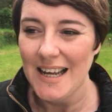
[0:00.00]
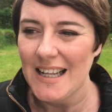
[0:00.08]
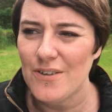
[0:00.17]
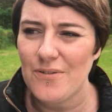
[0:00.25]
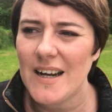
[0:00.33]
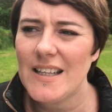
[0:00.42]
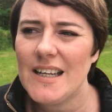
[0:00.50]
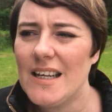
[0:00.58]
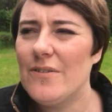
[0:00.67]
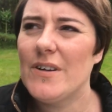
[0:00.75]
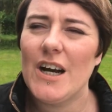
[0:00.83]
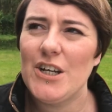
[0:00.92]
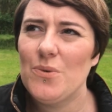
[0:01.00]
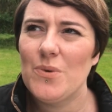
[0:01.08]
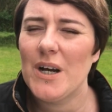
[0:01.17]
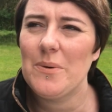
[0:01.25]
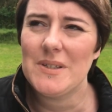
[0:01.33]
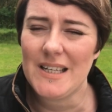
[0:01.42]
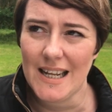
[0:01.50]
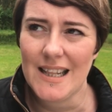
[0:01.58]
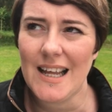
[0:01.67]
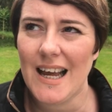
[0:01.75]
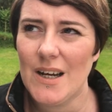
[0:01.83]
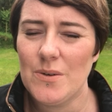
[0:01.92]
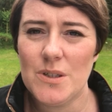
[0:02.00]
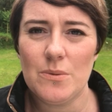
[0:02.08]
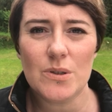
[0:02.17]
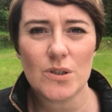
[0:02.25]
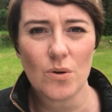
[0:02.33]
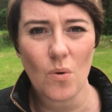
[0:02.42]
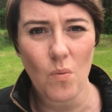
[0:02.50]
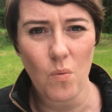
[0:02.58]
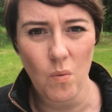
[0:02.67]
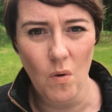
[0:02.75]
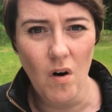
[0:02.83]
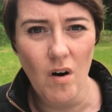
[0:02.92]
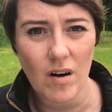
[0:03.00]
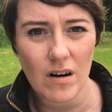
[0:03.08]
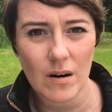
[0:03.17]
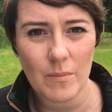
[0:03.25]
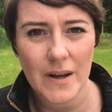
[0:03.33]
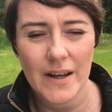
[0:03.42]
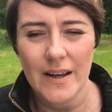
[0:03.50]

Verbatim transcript: the fact that even I know when I was in the house, it was so warm.